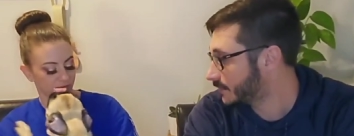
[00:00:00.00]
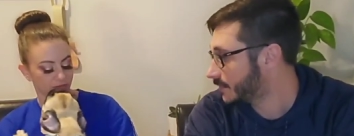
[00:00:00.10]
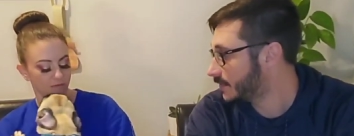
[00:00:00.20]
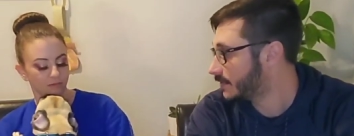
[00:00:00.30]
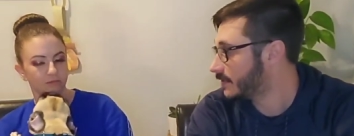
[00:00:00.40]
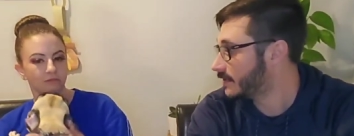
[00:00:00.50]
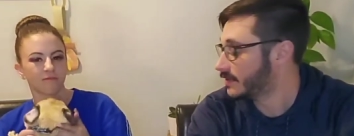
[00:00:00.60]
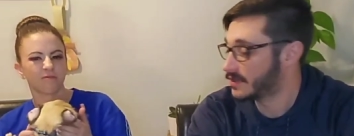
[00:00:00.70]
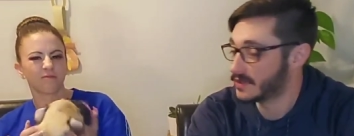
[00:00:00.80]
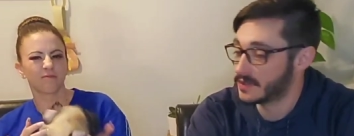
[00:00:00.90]

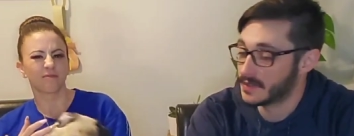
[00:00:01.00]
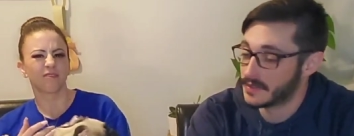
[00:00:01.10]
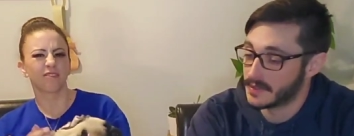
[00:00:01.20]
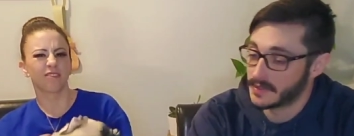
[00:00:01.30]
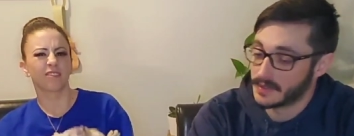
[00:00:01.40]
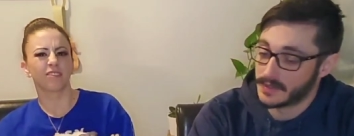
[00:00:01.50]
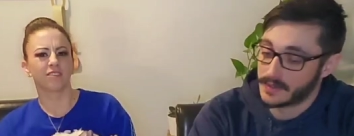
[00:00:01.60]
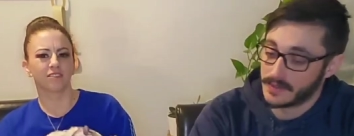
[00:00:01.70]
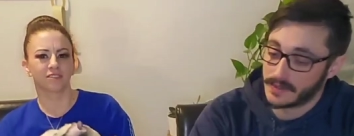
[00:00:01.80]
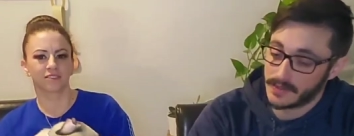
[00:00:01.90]

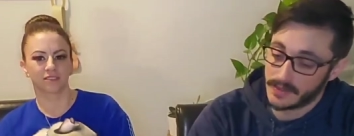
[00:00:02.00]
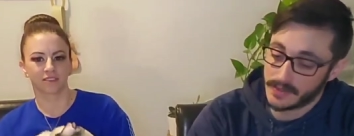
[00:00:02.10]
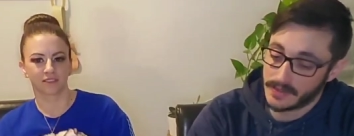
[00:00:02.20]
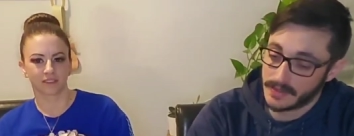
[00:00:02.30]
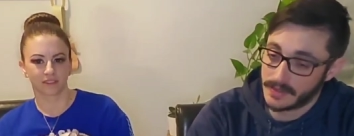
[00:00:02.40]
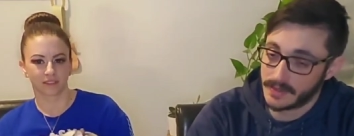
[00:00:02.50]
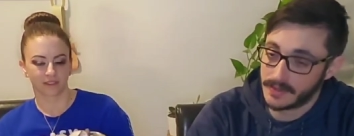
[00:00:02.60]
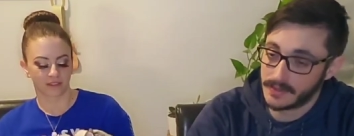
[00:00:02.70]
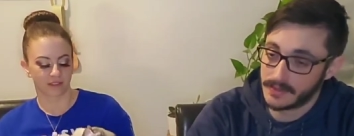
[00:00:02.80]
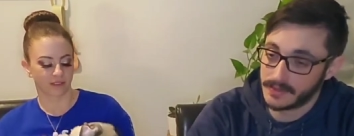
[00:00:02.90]

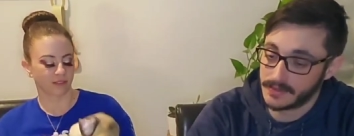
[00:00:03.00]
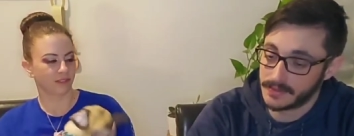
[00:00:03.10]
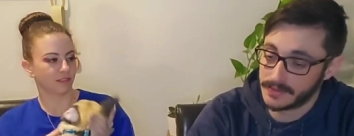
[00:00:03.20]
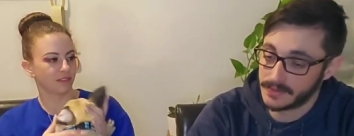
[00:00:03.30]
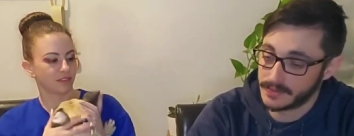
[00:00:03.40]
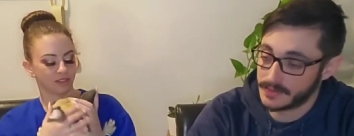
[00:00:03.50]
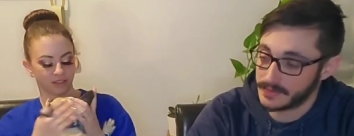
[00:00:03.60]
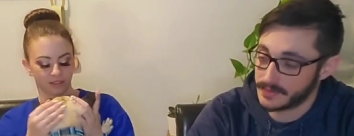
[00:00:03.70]
[no speech]